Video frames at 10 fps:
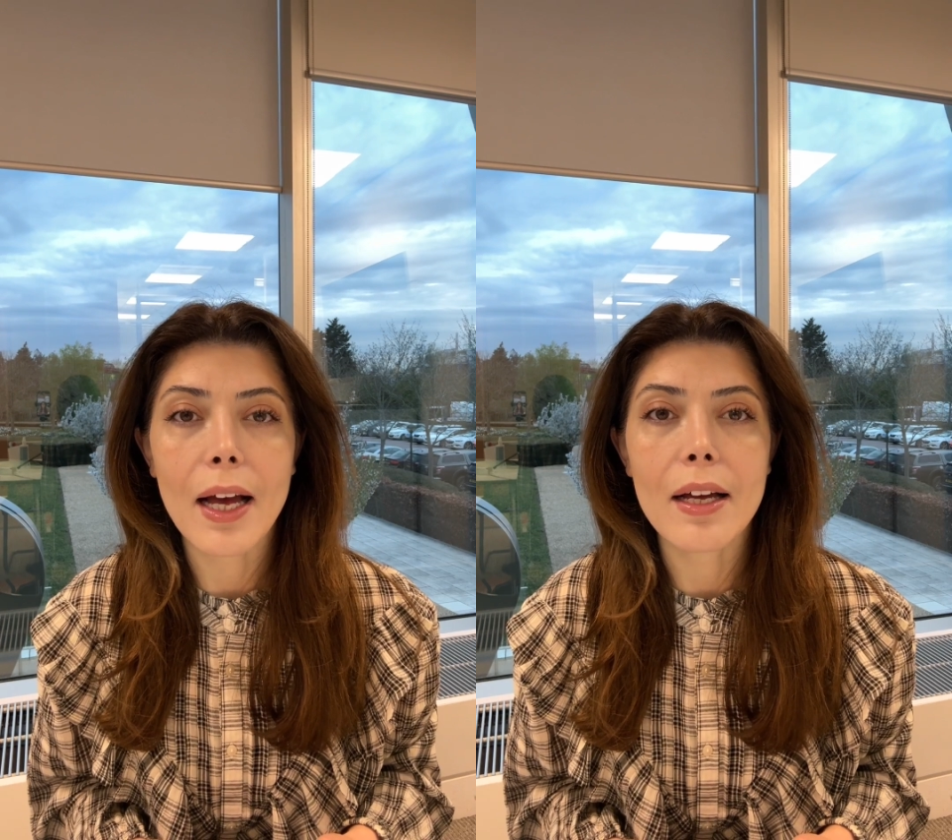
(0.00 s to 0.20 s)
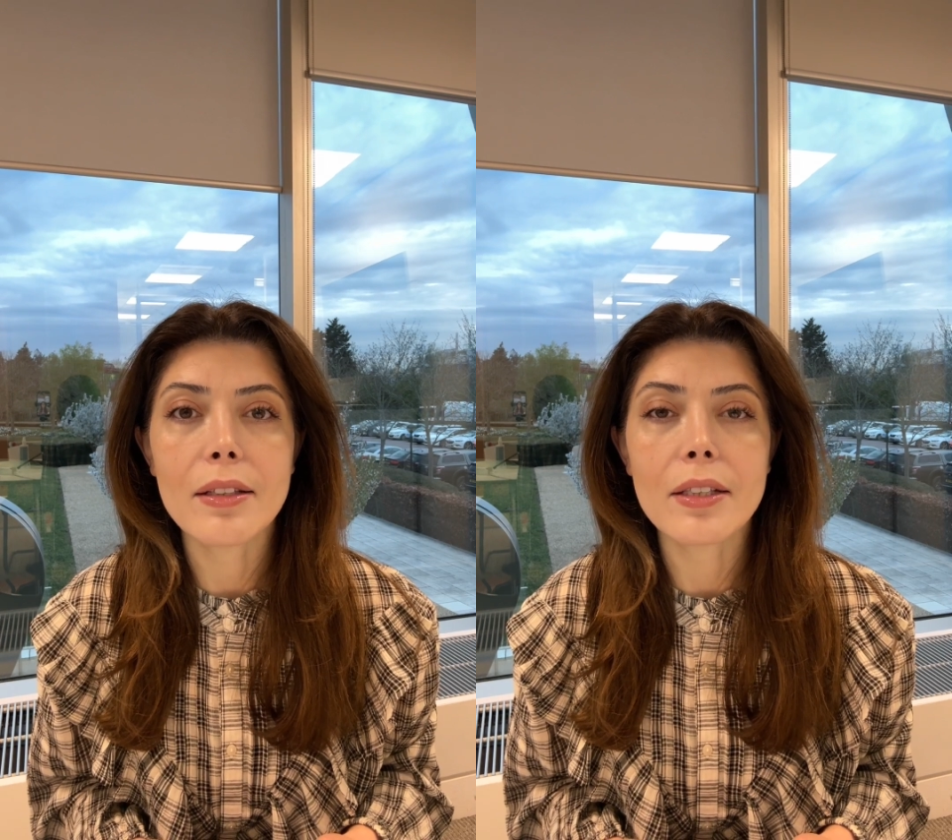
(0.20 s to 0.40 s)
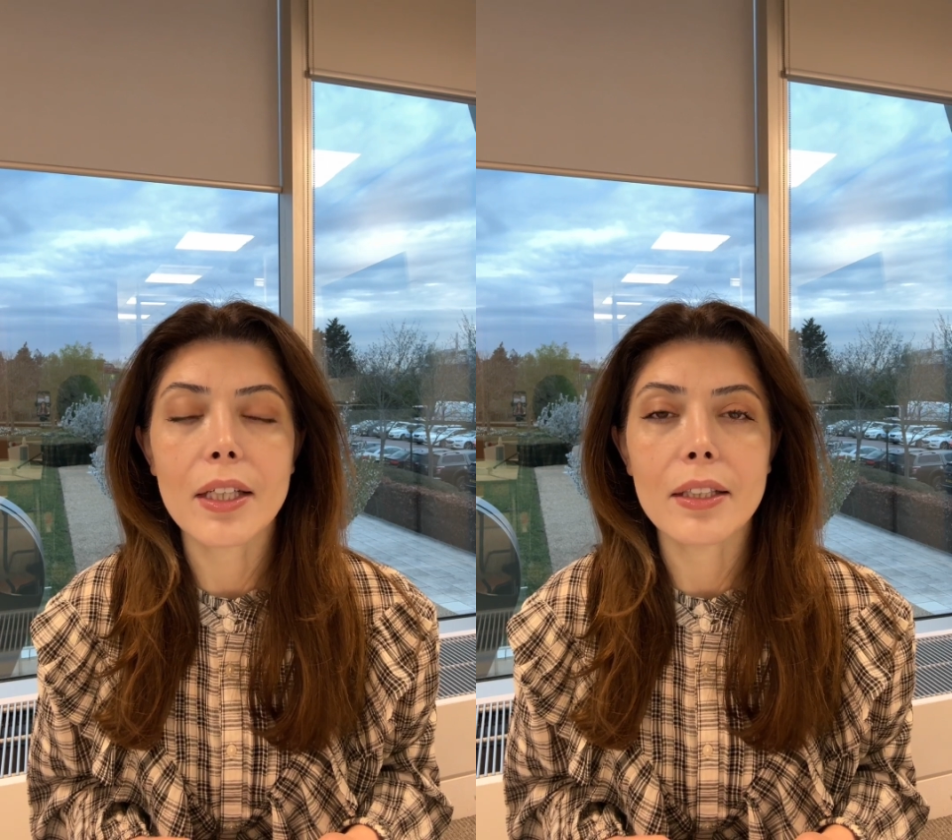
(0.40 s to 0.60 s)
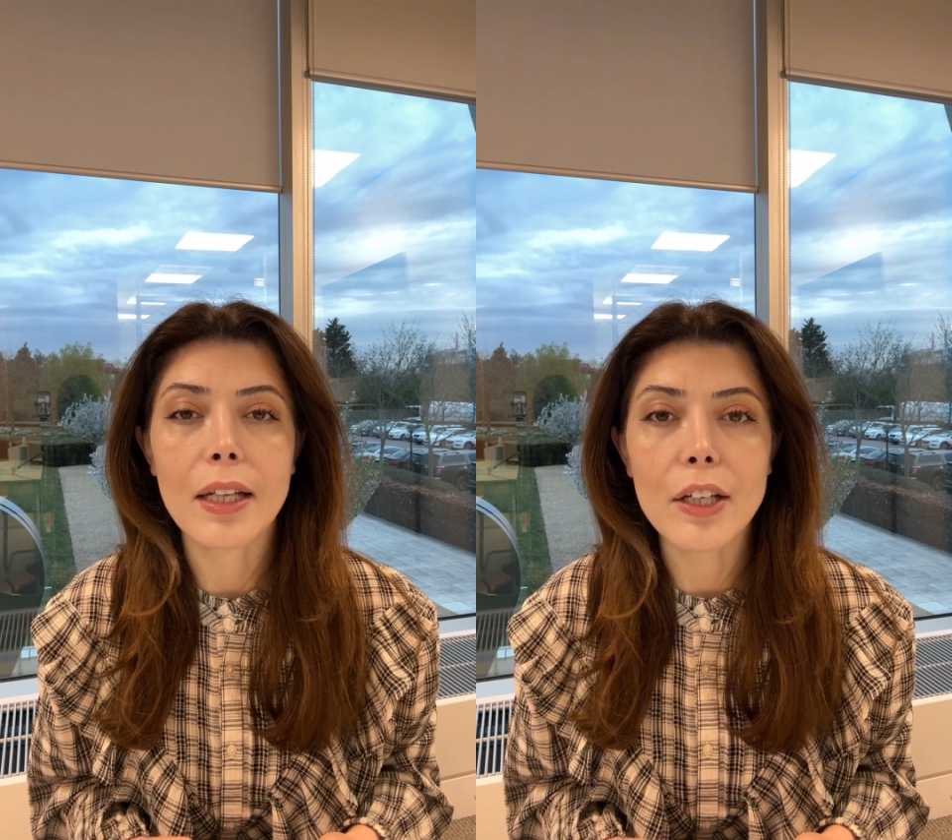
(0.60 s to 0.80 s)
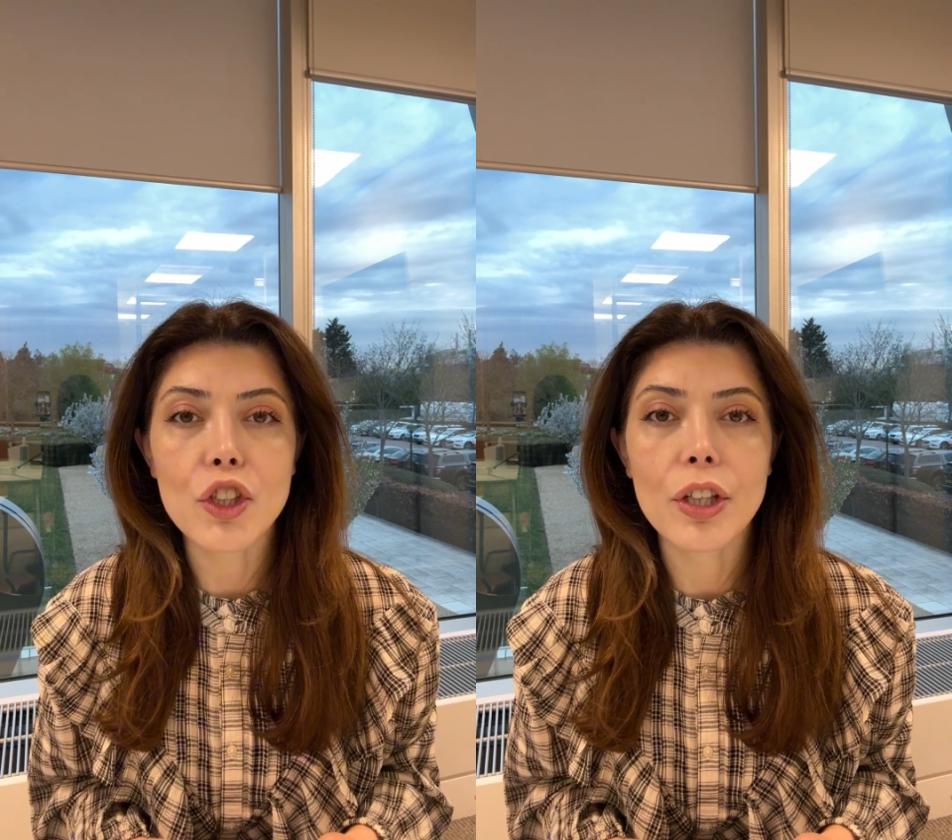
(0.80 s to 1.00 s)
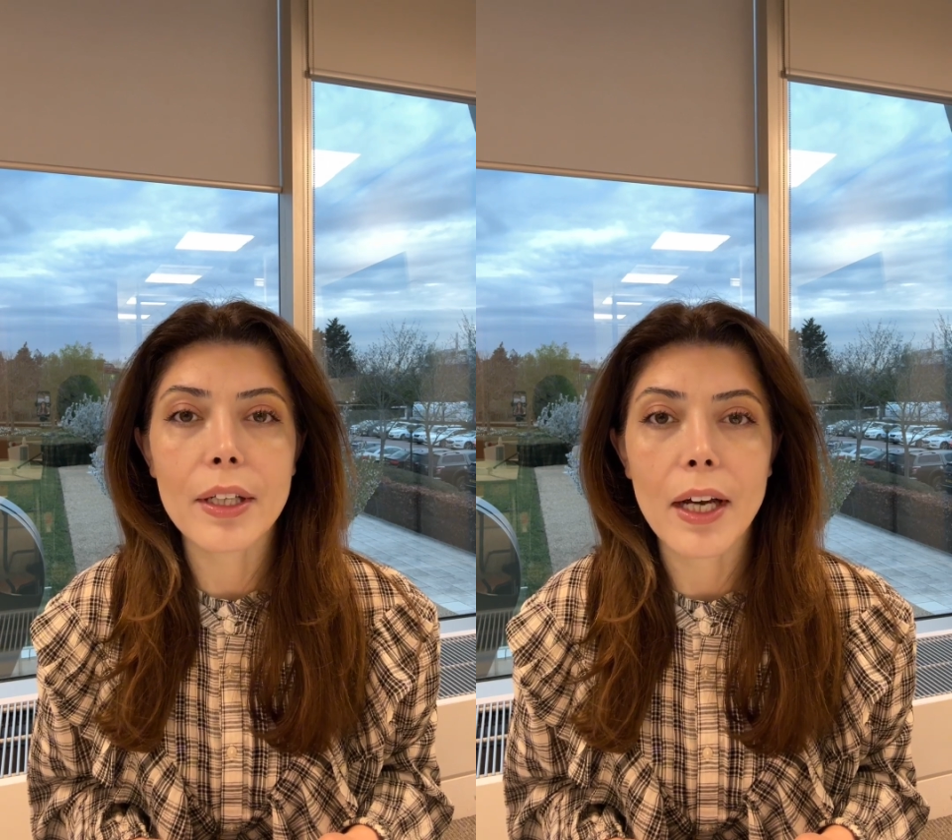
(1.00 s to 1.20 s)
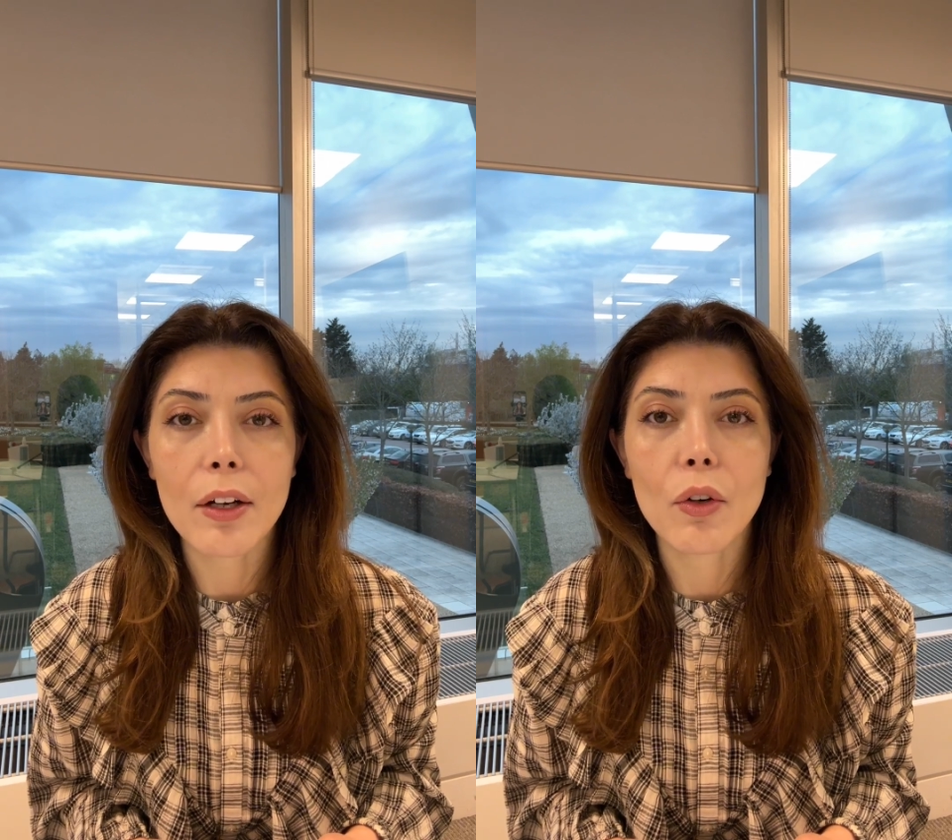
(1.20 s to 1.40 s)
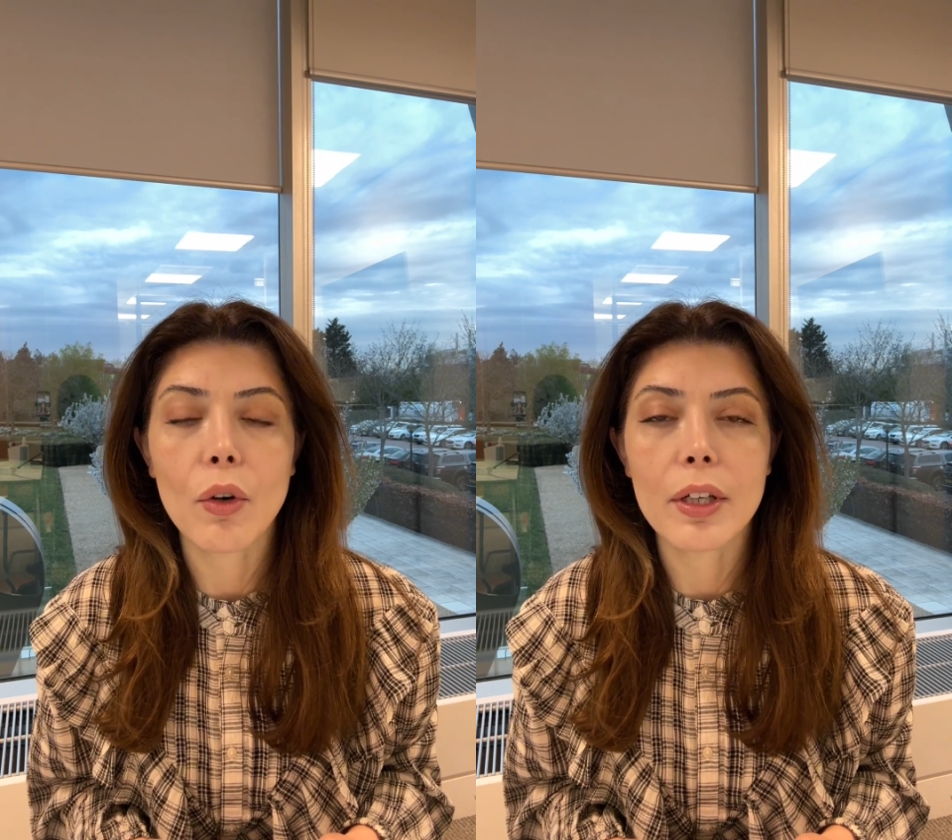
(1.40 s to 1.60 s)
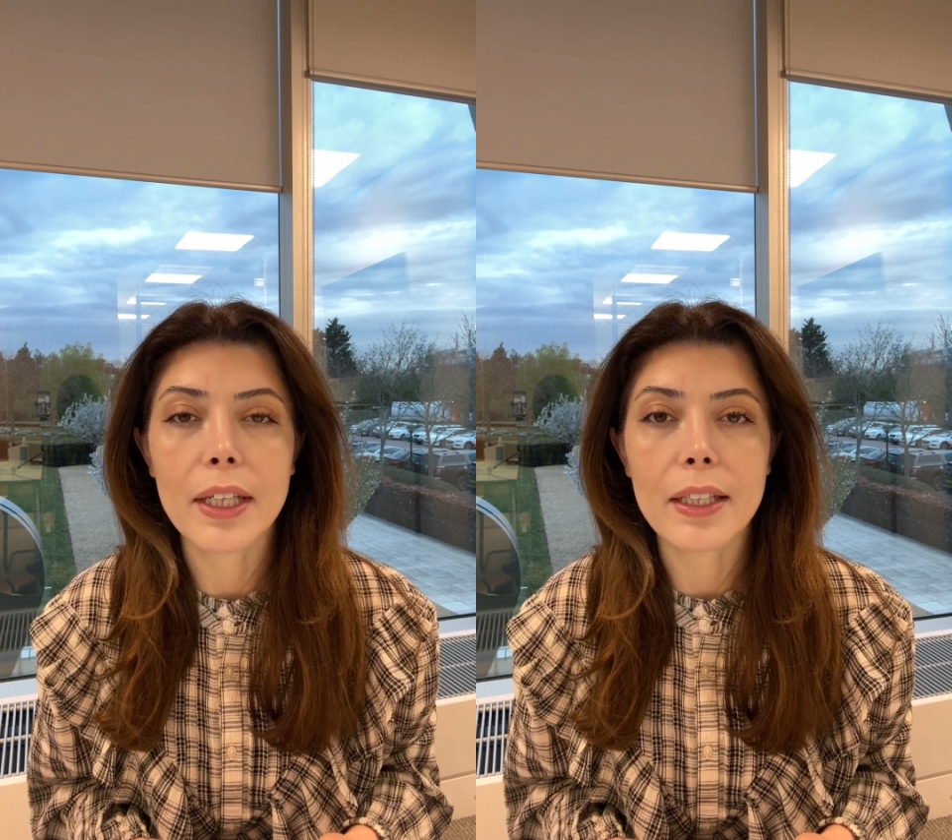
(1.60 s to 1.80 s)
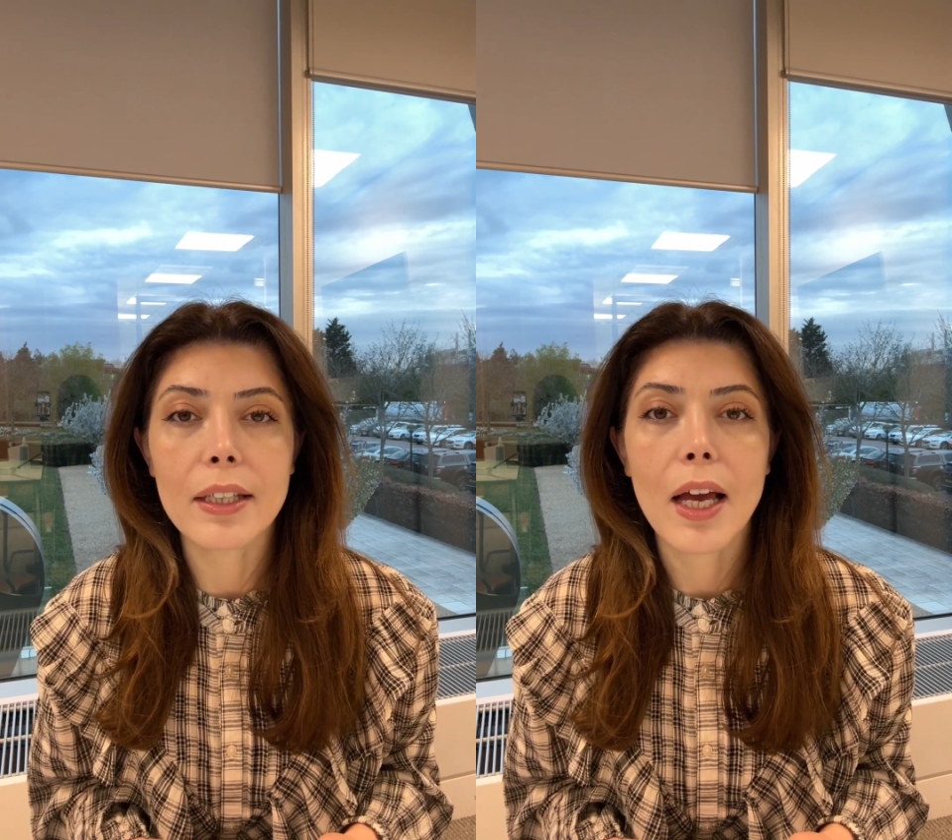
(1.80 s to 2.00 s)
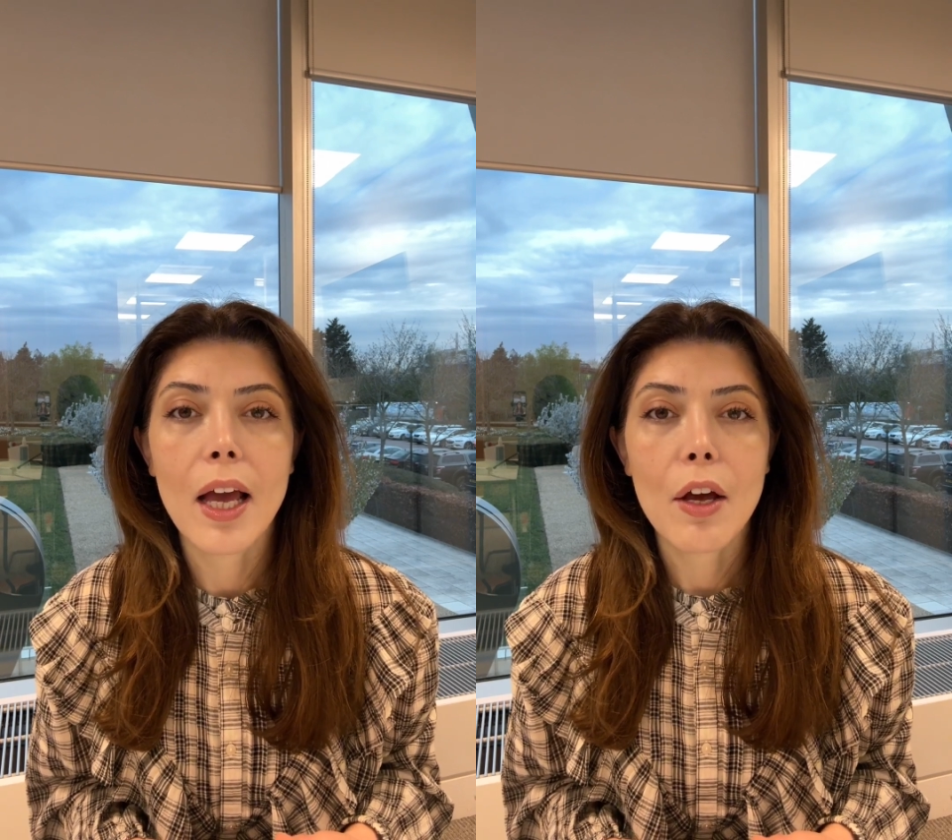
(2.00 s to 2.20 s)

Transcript: and a naturally occurring